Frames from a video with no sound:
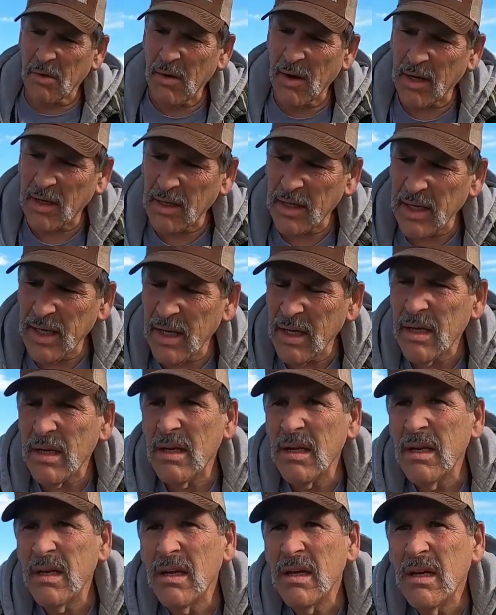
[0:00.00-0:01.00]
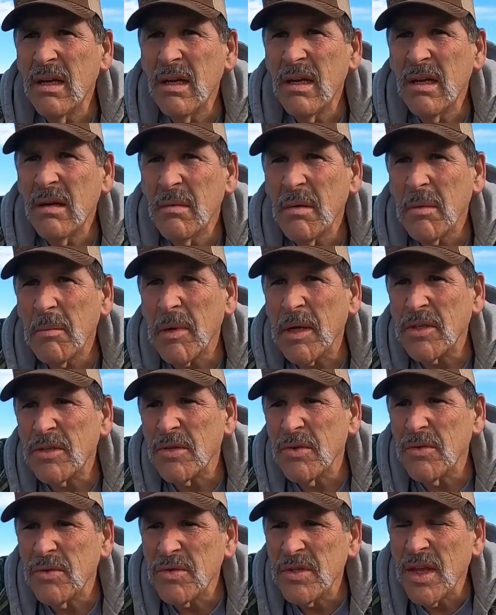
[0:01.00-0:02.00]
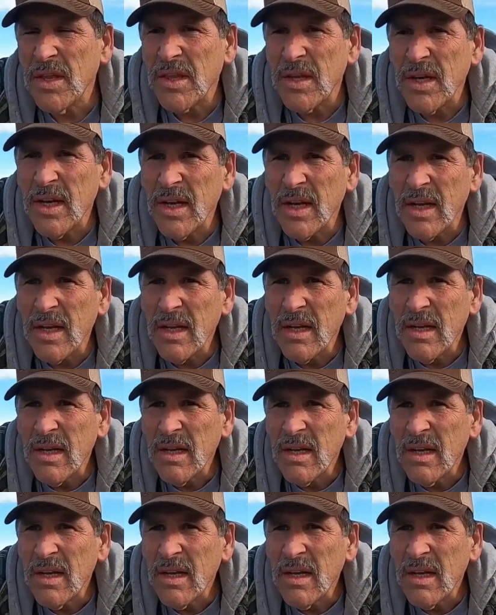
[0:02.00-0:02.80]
correctly. Make sure there's nothing in it.